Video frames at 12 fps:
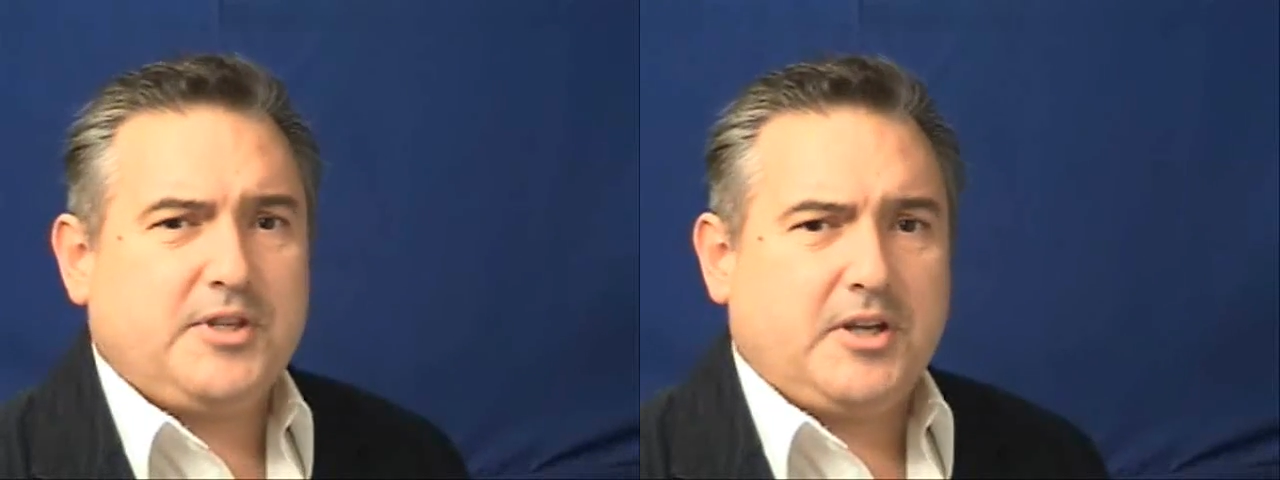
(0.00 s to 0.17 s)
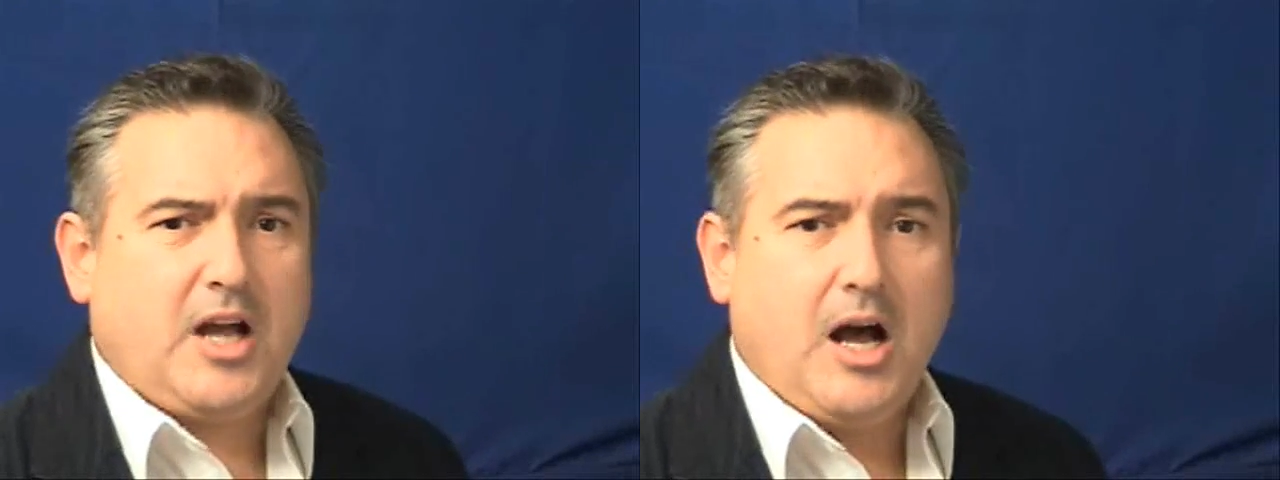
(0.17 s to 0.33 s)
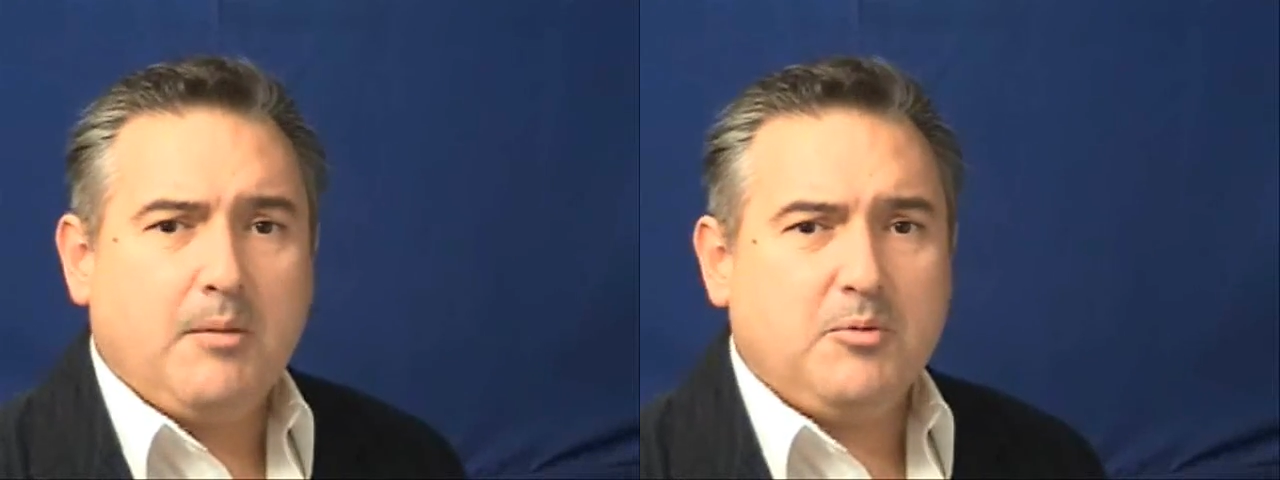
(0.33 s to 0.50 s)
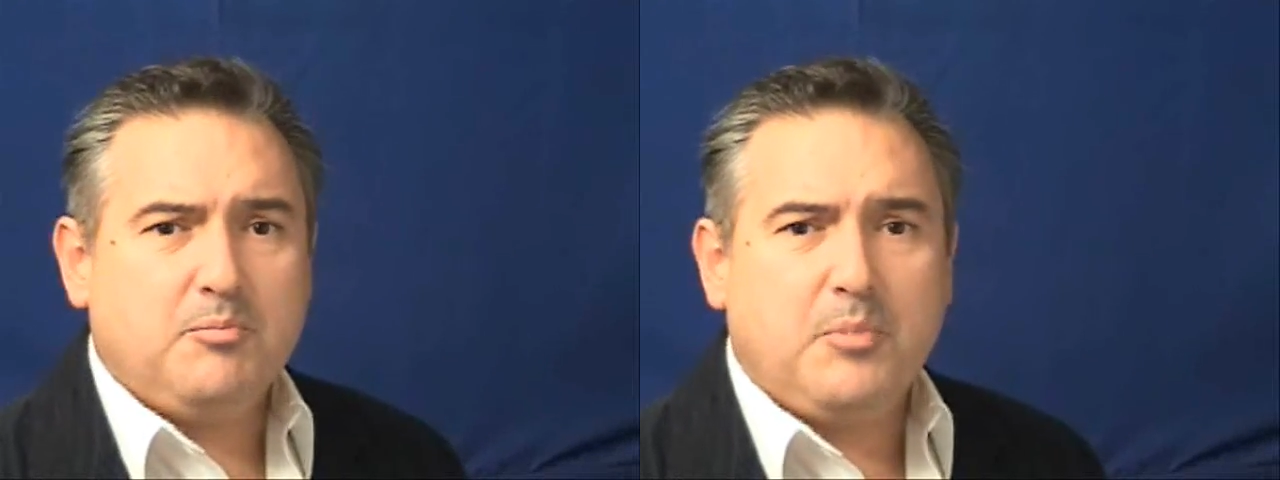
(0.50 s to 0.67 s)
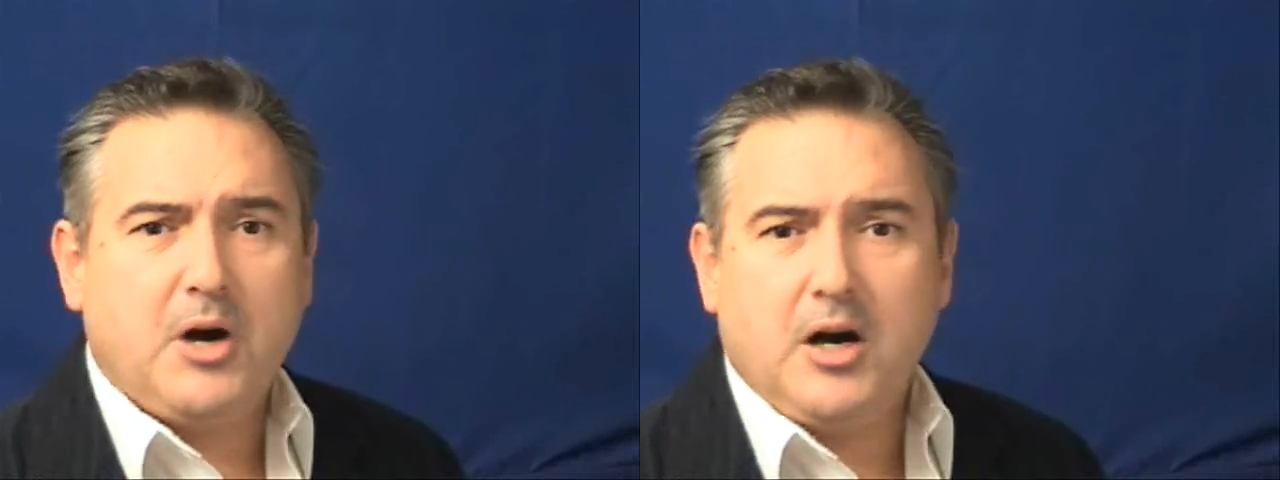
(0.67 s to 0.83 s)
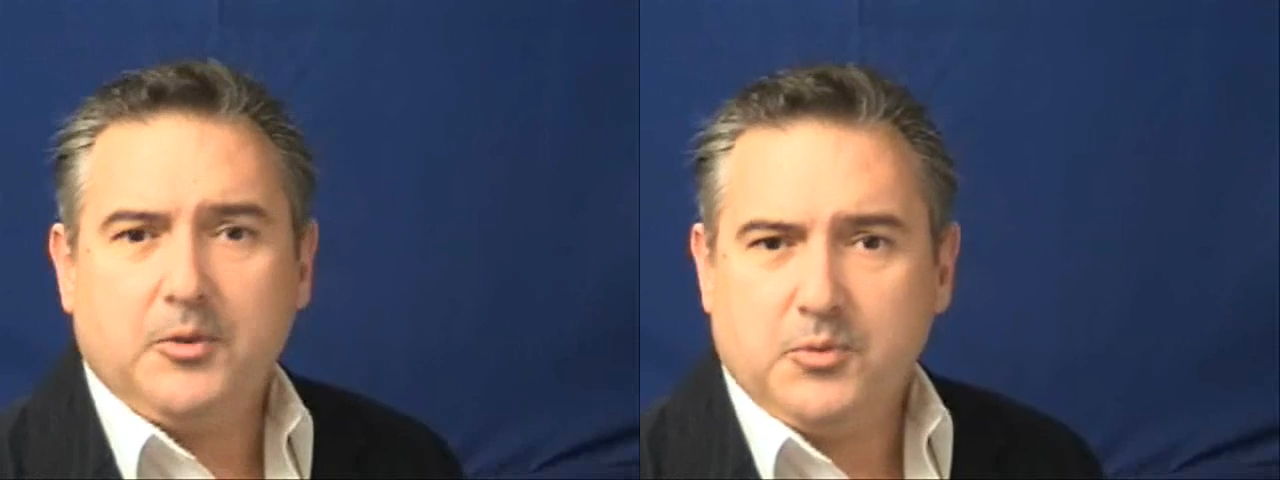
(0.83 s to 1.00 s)
the common
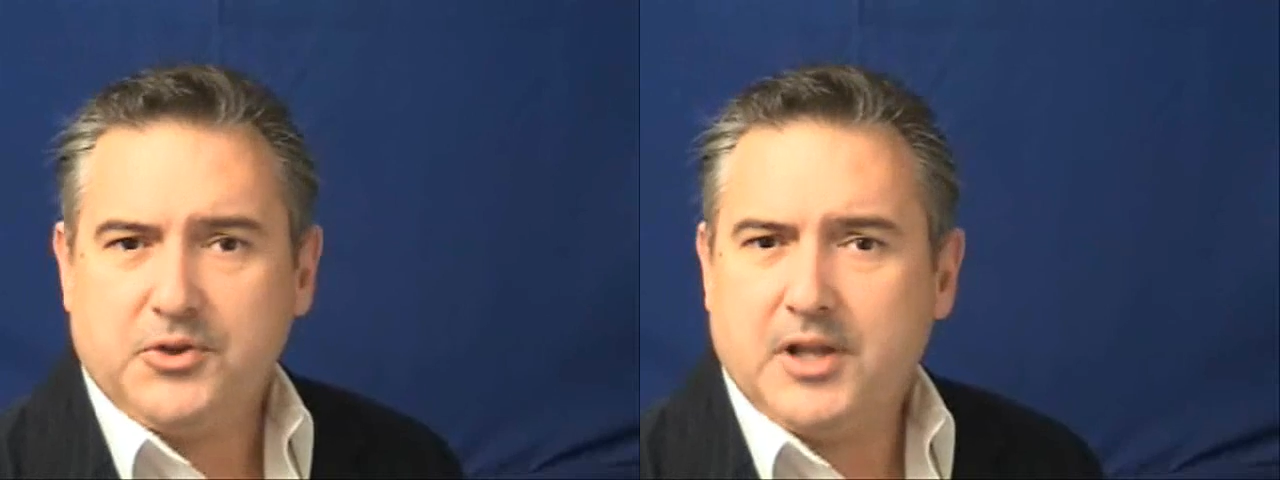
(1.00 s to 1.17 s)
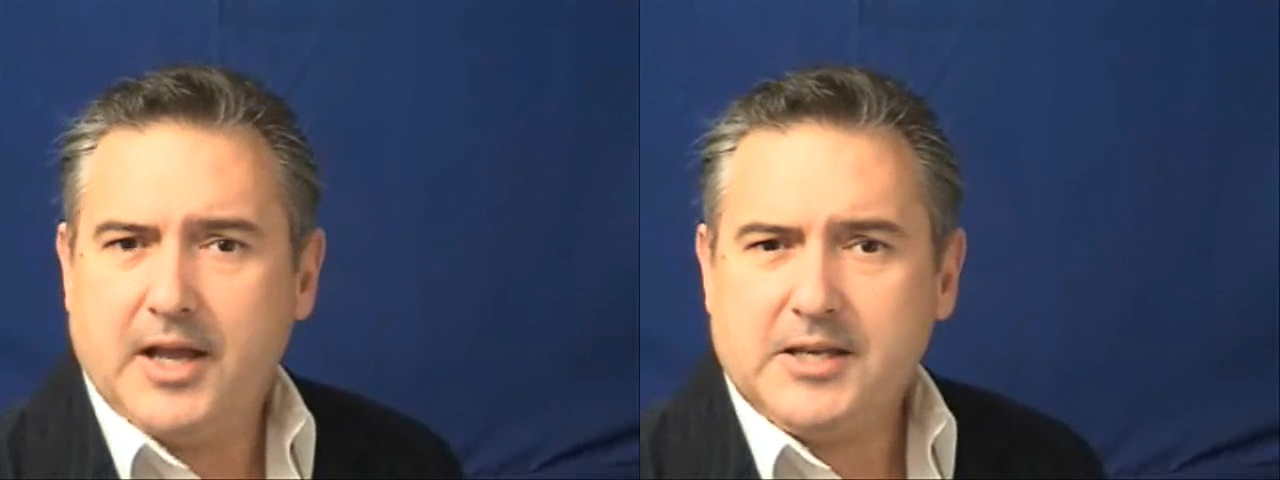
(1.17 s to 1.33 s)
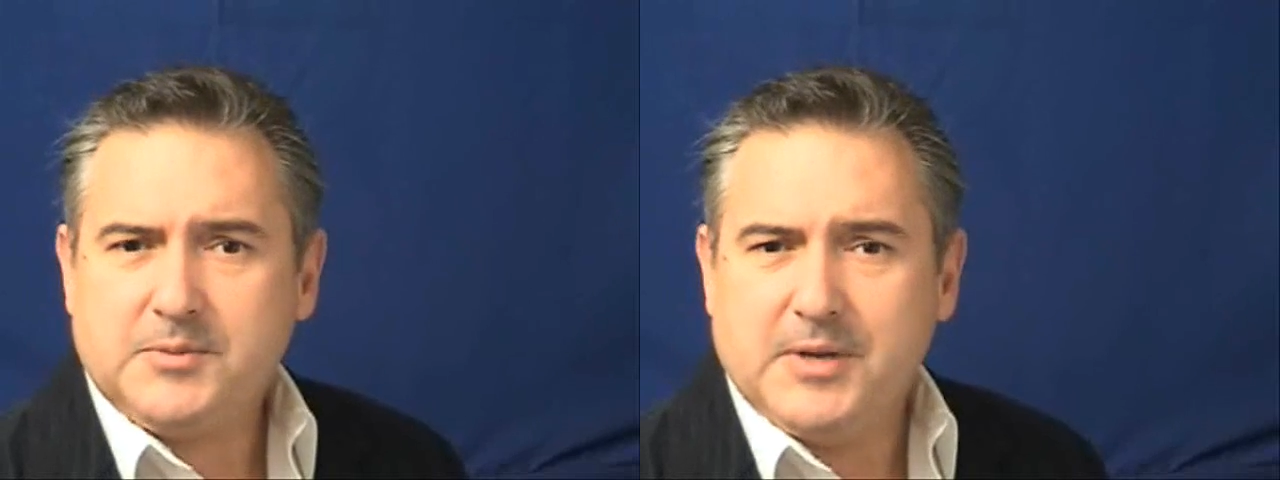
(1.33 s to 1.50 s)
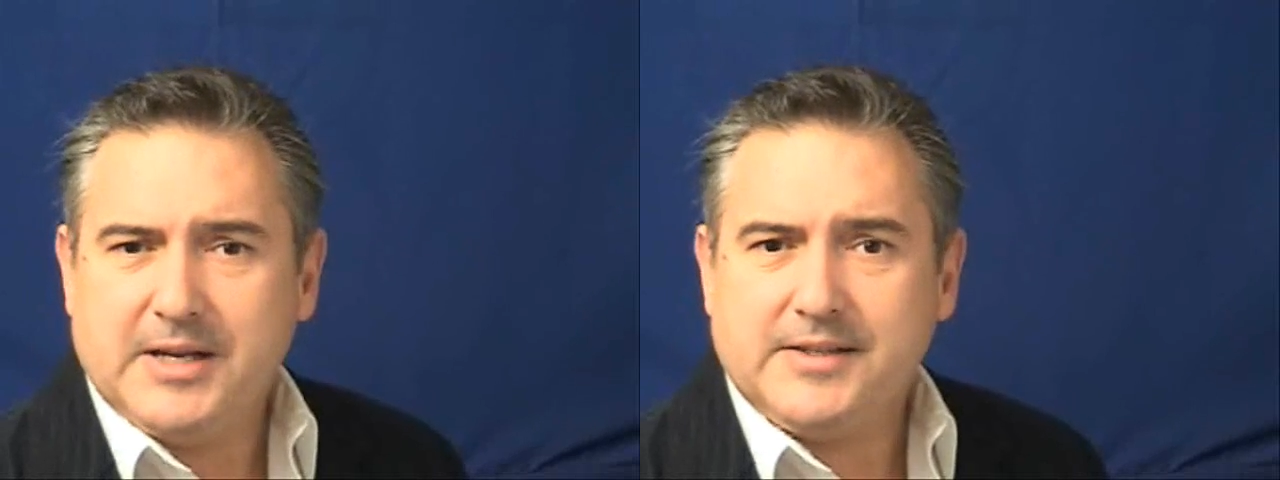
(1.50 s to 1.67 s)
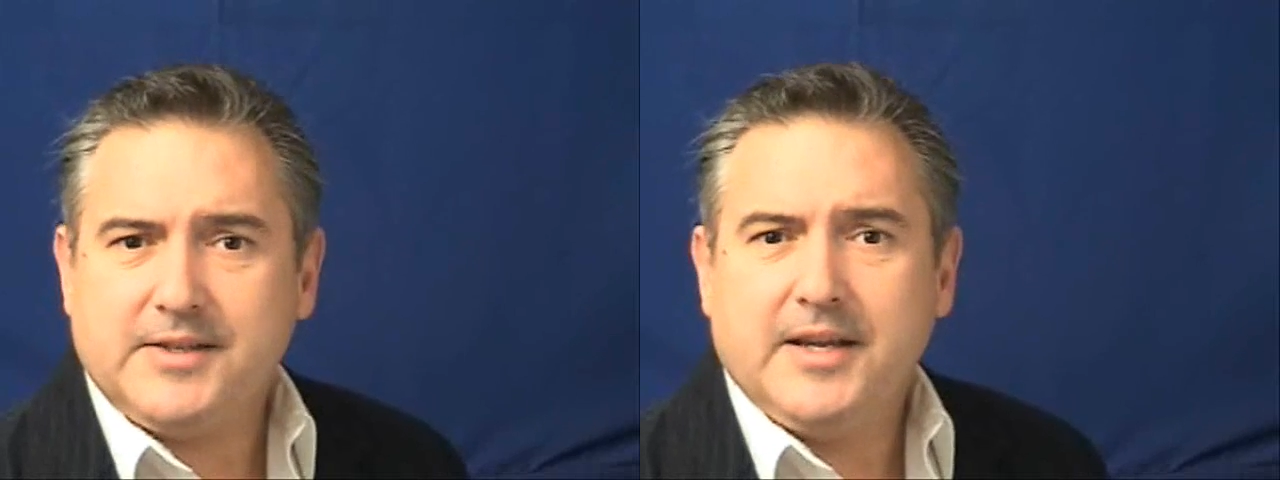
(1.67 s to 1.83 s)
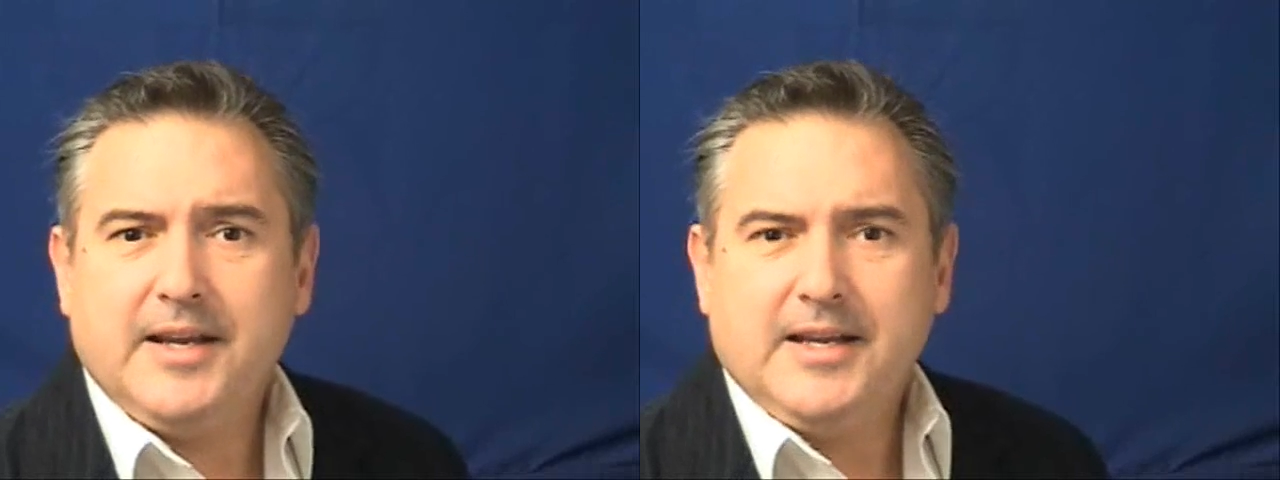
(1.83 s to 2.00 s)
bond with
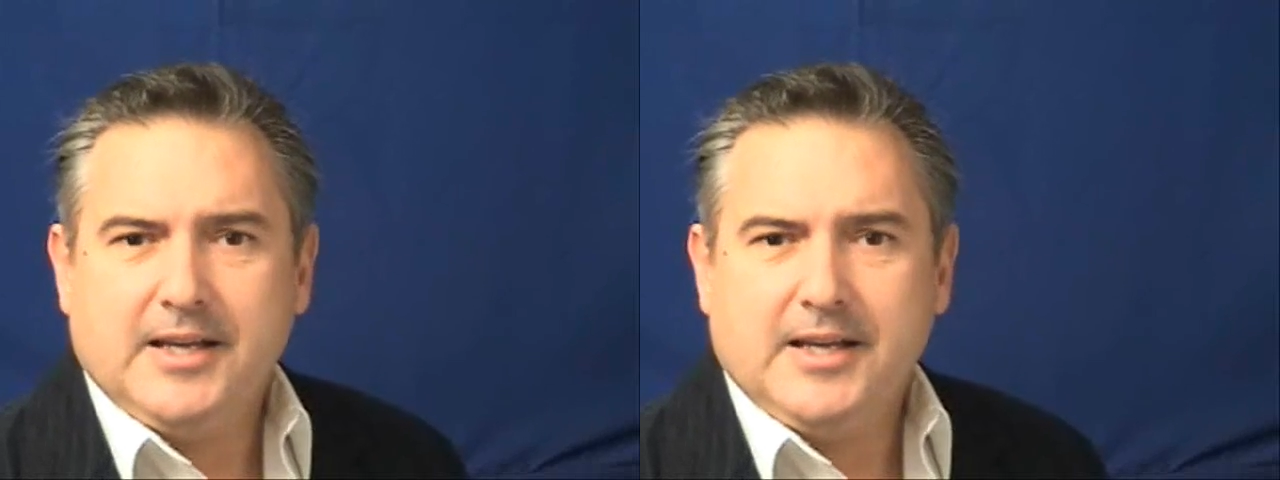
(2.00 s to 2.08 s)
Classmates